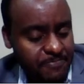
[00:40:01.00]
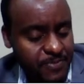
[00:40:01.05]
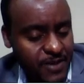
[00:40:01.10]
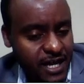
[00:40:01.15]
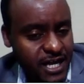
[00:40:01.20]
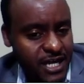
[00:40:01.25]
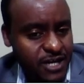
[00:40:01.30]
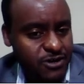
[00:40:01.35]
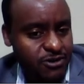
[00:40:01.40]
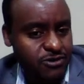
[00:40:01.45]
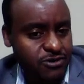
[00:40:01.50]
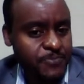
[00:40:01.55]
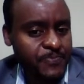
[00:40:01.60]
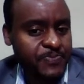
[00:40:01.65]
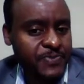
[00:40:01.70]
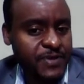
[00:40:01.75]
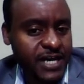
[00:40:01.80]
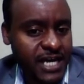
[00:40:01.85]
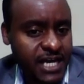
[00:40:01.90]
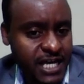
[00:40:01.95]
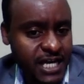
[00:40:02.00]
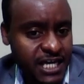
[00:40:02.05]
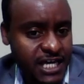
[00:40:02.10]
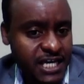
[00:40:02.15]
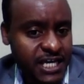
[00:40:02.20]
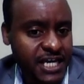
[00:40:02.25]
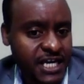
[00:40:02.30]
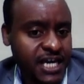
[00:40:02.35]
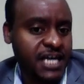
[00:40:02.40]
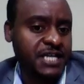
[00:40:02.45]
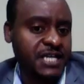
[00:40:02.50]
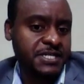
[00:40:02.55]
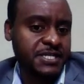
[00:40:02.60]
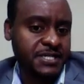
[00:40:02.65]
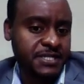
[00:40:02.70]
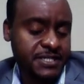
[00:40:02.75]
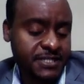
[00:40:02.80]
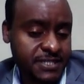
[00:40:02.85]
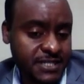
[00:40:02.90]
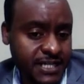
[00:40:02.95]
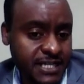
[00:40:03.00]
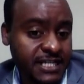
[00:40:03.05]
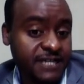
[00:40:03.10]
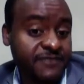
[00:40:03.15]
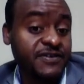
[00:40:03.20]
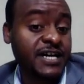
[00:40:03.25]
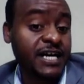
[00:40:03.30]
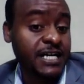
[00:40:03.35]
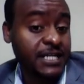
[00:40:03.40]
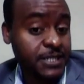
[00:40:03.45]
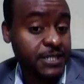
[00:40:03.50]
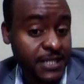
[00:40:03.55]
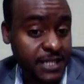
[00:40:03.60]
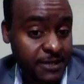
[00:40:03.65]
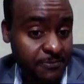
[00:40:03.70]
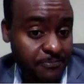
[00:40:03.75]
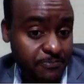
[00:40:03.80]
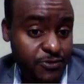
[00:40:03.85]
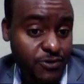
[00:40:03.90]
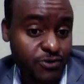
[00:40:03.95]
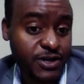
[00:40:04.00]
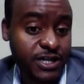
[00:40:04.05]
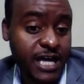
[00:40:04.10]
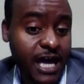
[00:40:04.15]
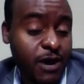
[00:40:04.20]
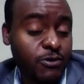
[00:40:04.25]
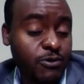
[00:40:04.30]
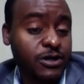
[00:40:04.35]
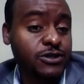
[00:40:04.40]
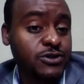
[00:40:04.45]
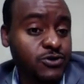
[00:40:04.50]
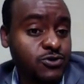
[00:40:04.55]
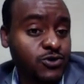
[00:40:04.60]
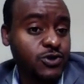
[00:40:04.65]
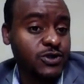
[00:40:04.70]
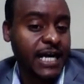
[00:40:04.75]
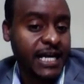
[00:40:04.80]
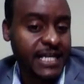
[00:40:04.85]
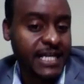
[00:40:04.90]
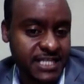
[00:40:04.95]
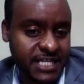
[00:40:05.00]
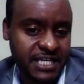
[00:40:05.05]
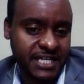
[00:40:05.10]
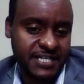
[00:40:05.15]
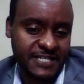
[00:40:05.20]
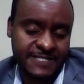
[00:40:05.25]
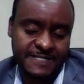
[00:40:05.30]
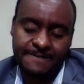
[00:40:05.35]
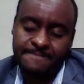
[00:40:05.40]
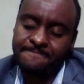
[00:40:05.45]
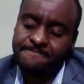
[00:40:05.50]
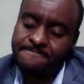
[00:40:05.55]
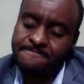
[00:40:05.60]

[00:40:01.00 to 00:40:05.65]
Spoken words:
engage significantly, so that I want to know that things.